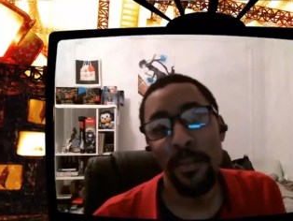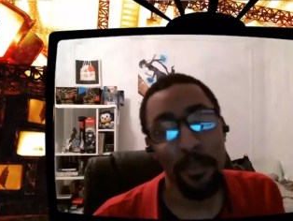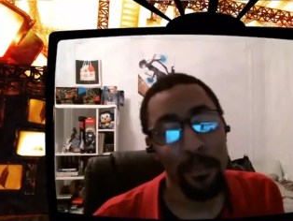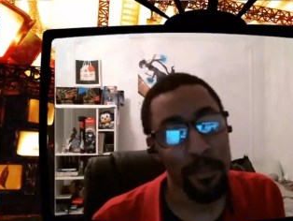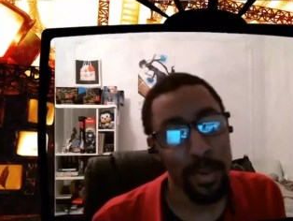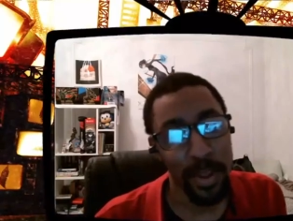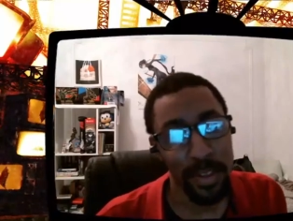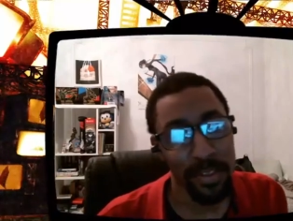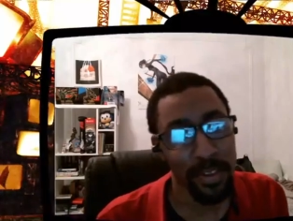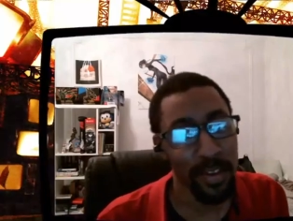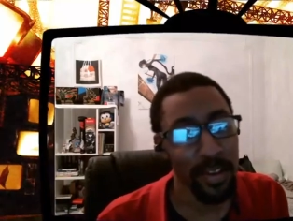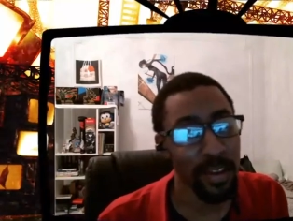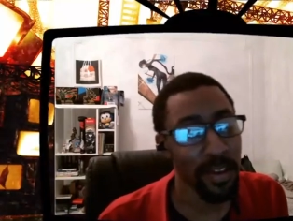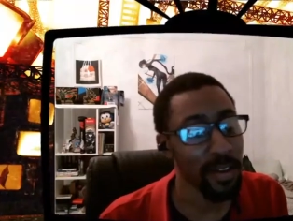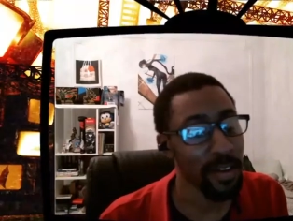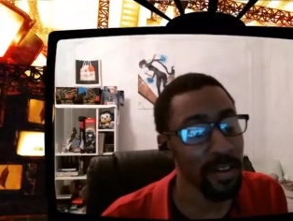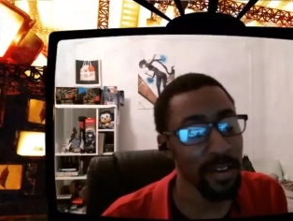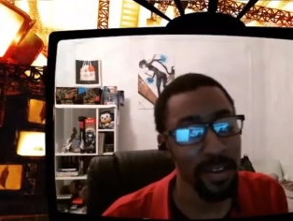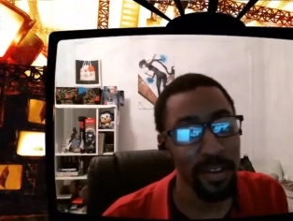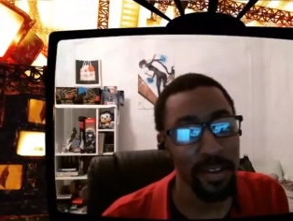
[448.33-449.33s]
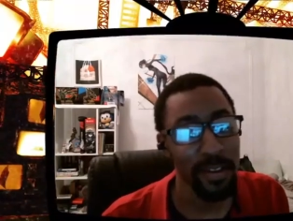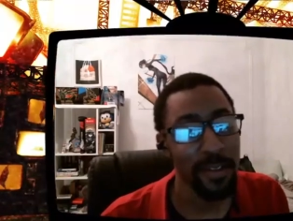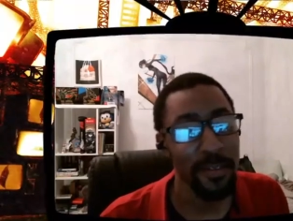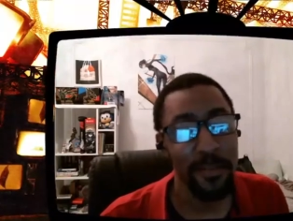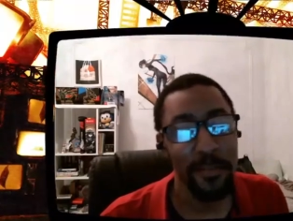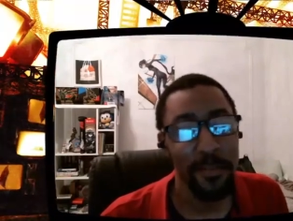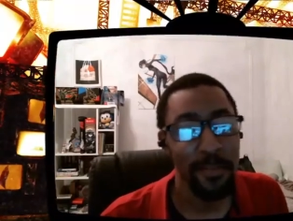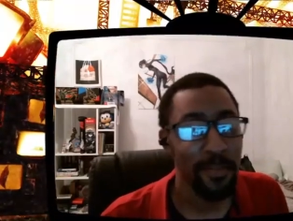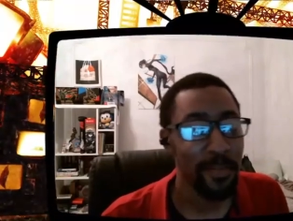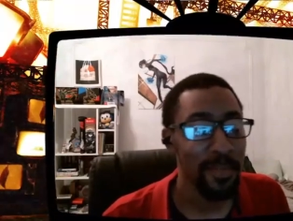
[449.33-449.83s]
But uh,
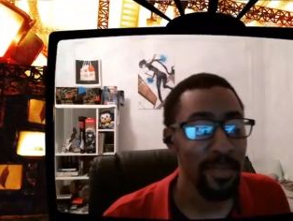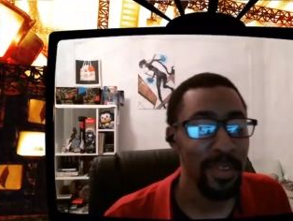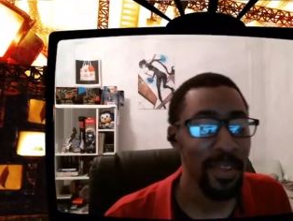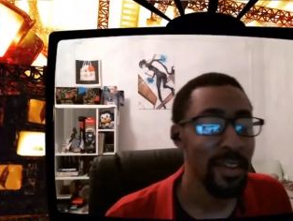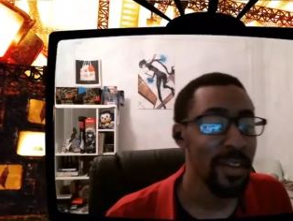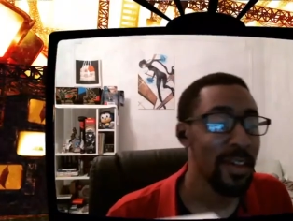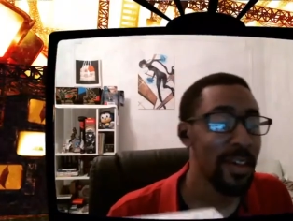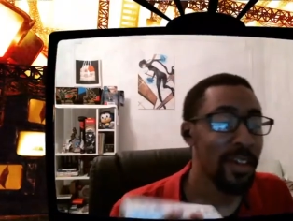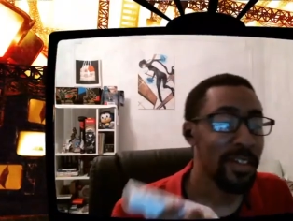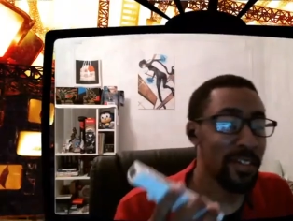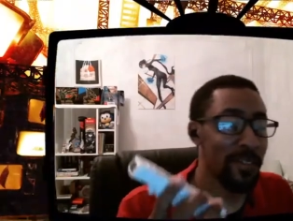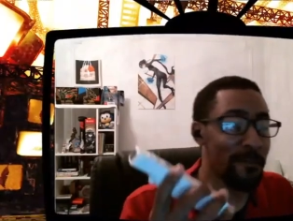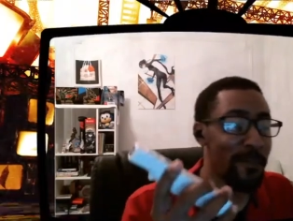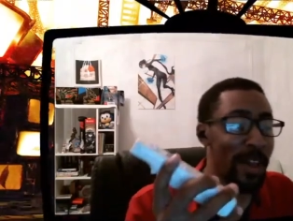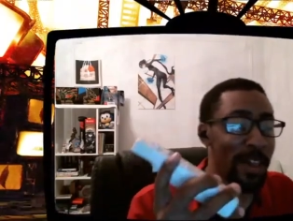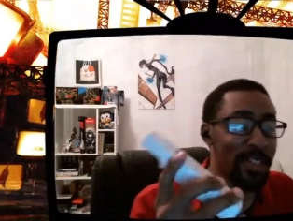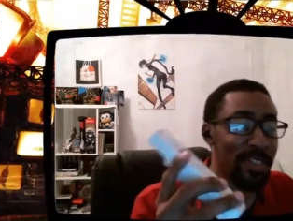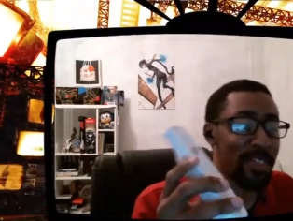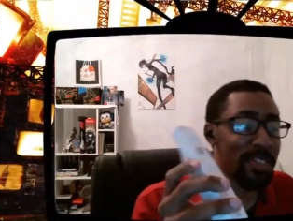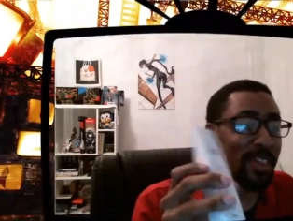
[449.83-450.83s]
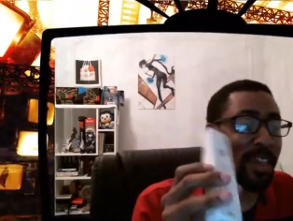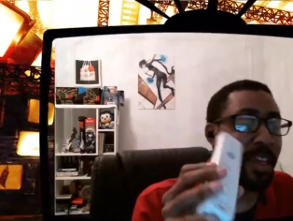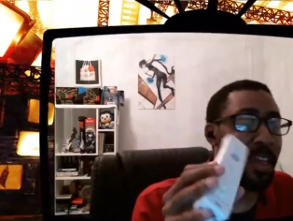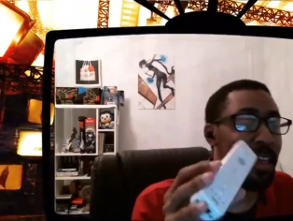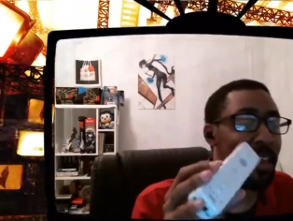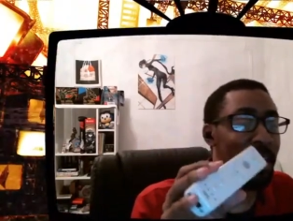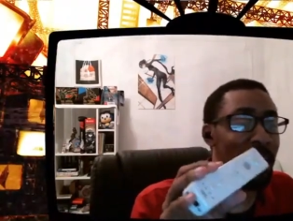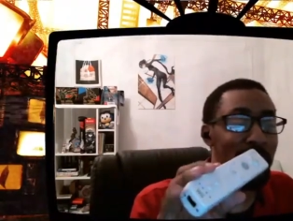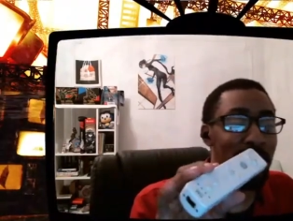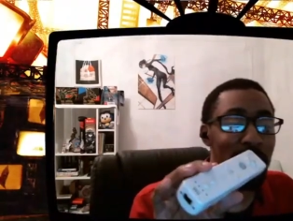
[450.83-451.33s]
suffice to
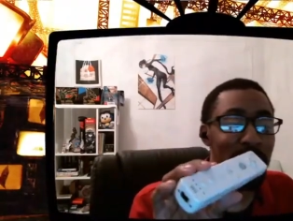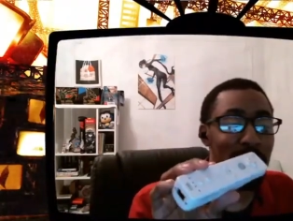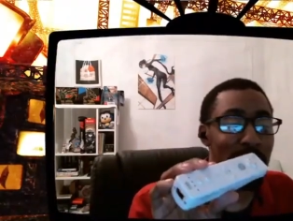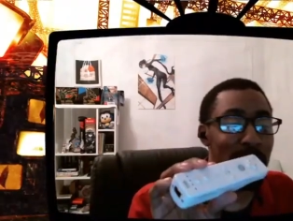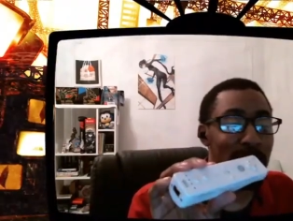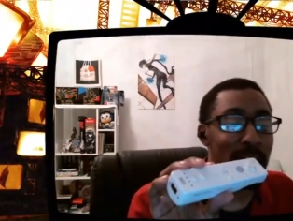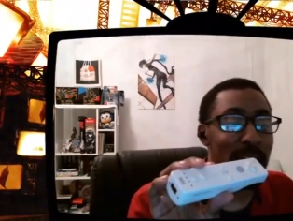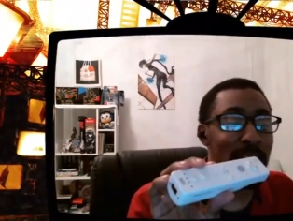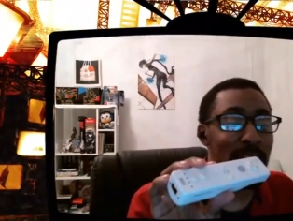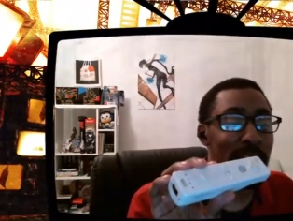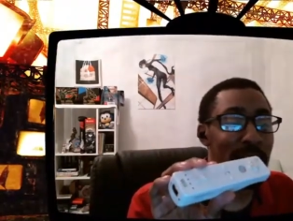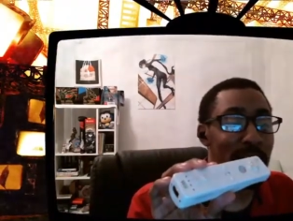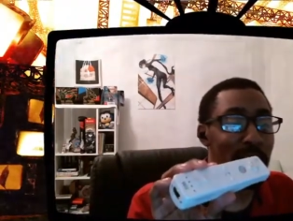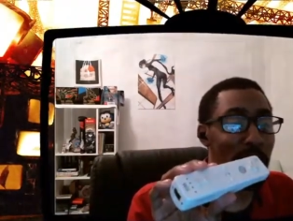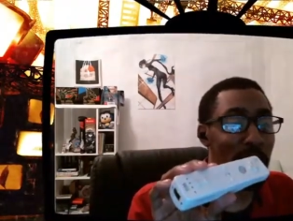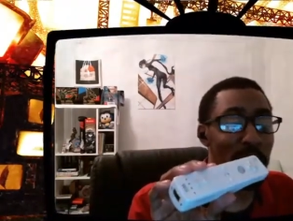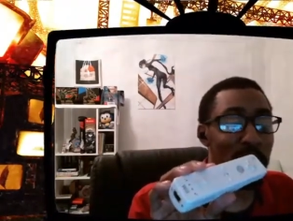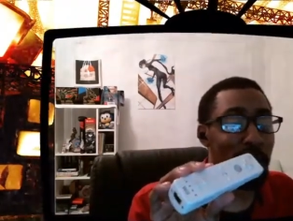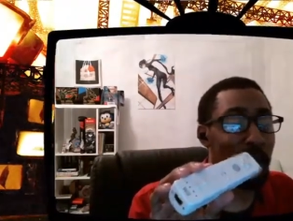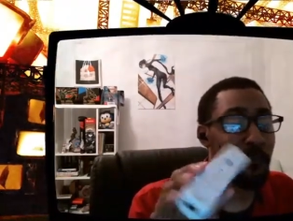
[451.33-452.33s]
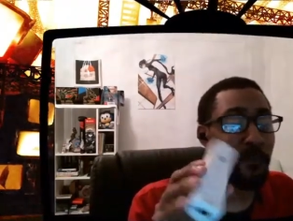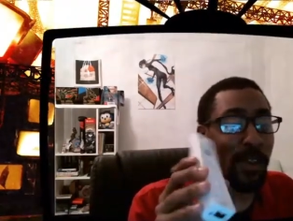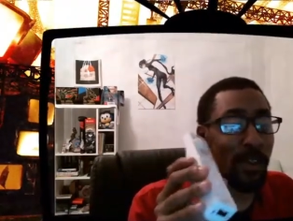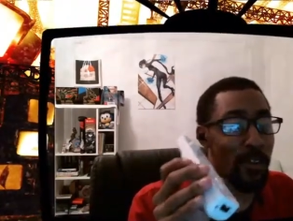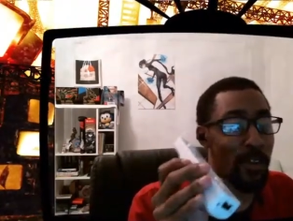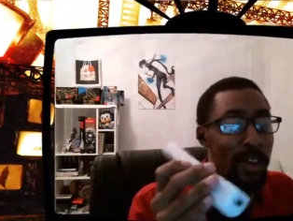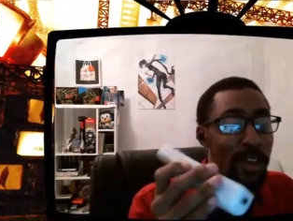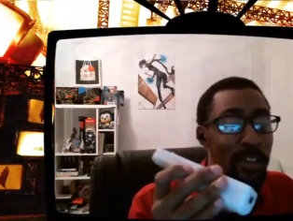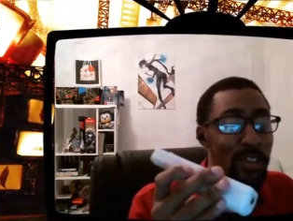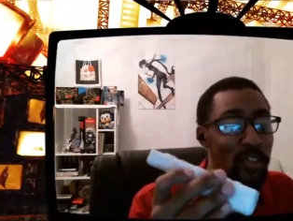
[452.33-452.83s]
say, this is a
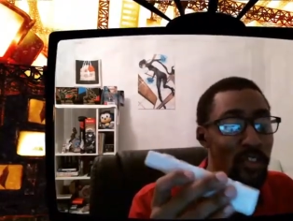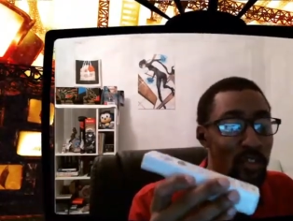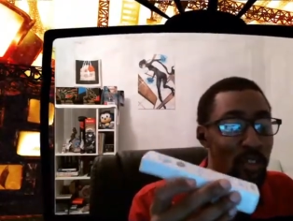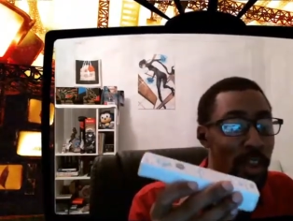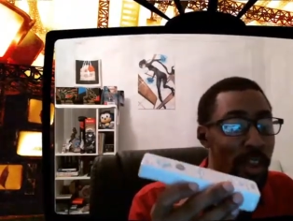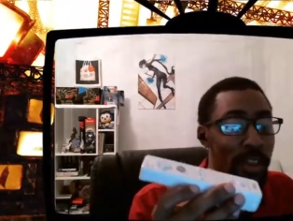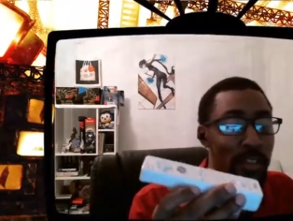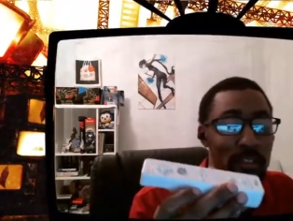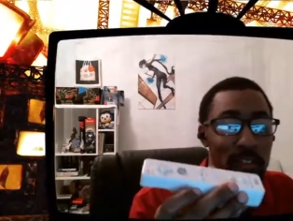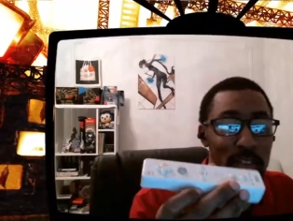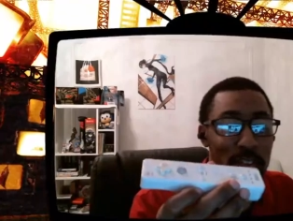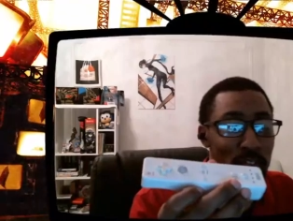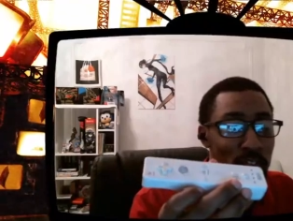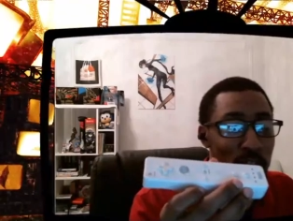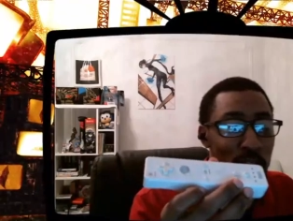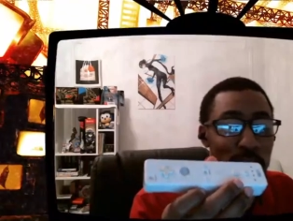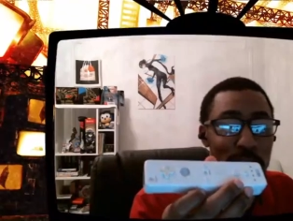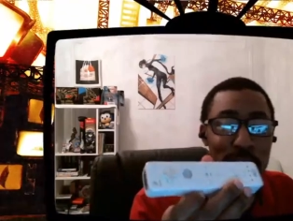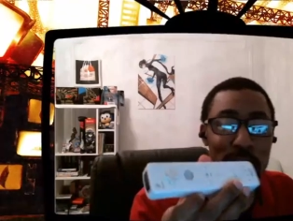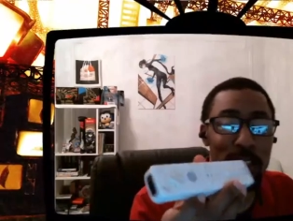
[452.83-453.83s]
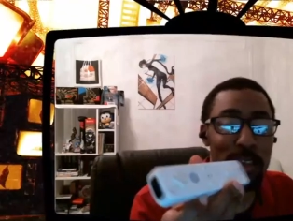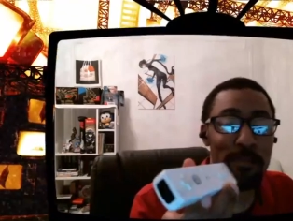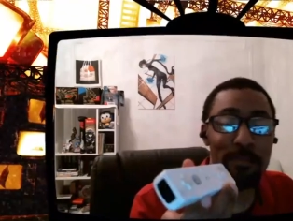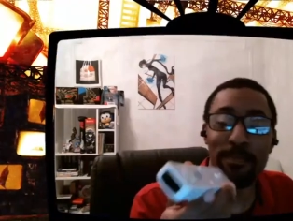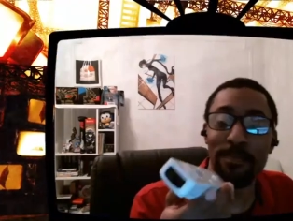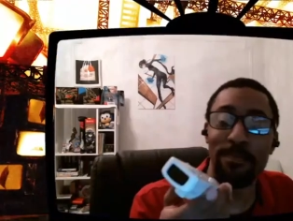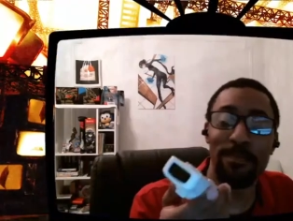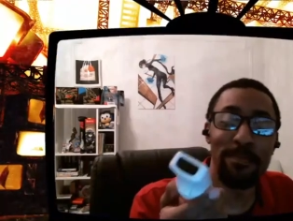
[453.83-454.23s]
very strange control scheme,